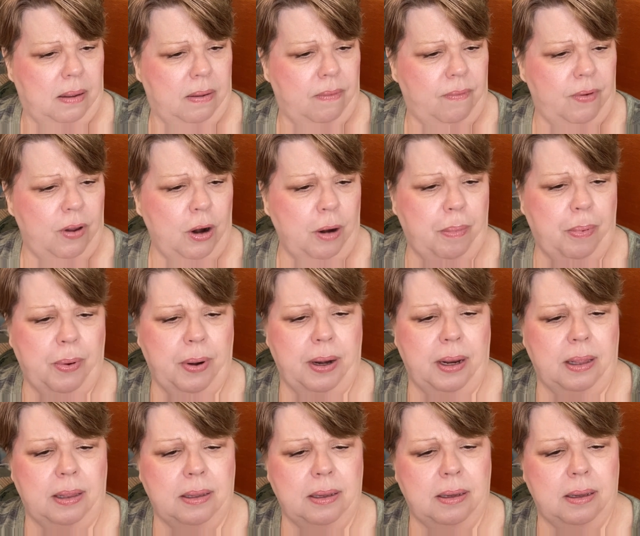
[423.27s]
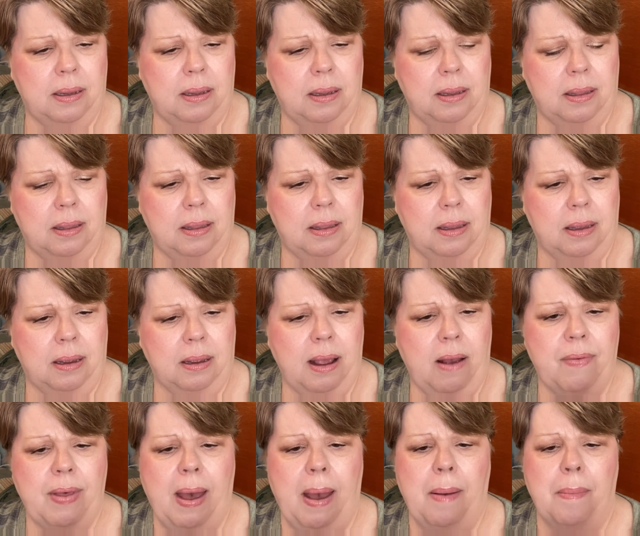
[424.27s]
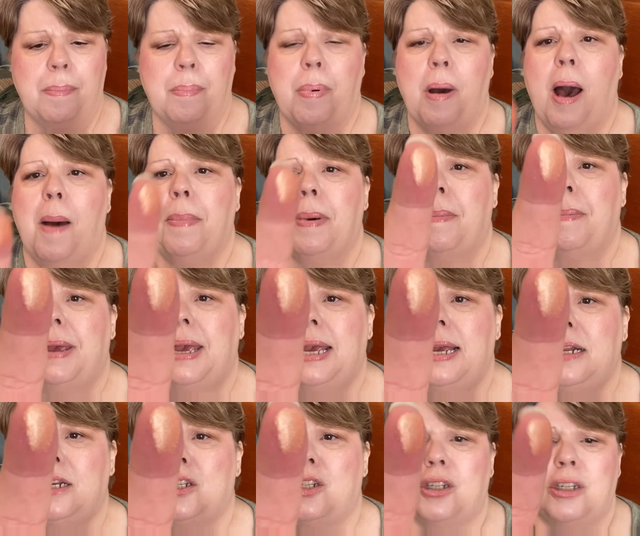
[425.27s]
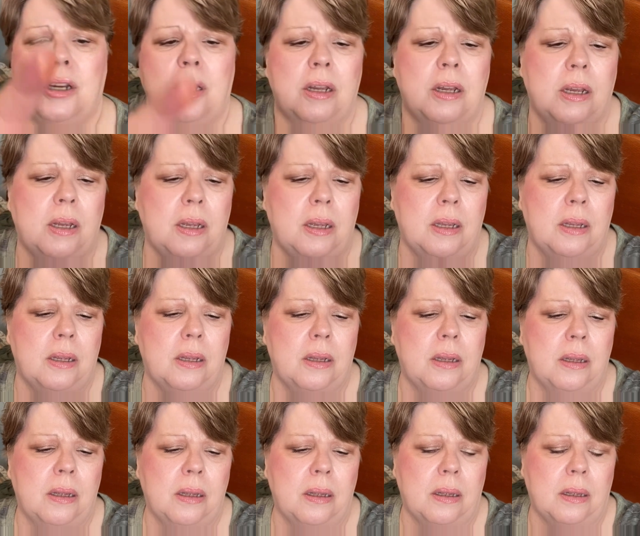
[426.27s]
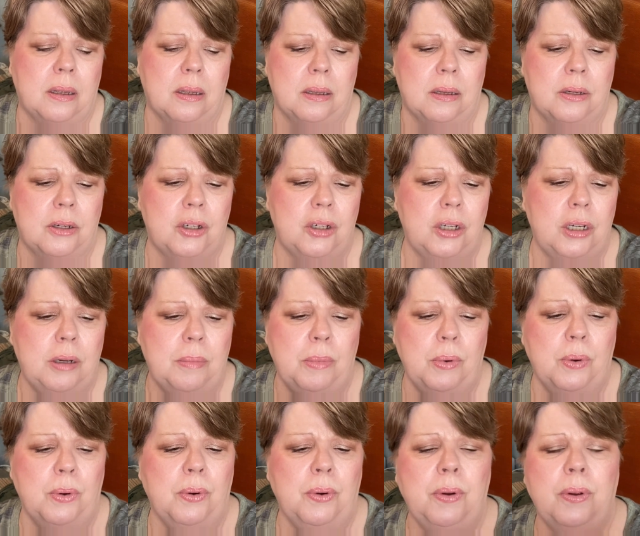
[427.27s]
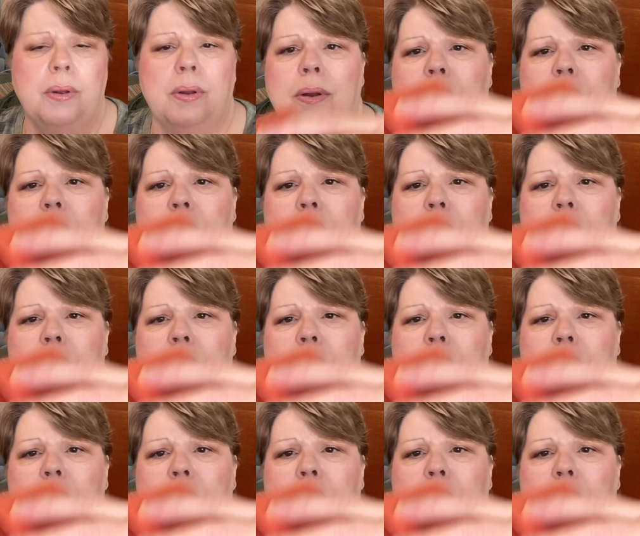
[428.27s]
Very pretty. We have that pop of peach shimmer.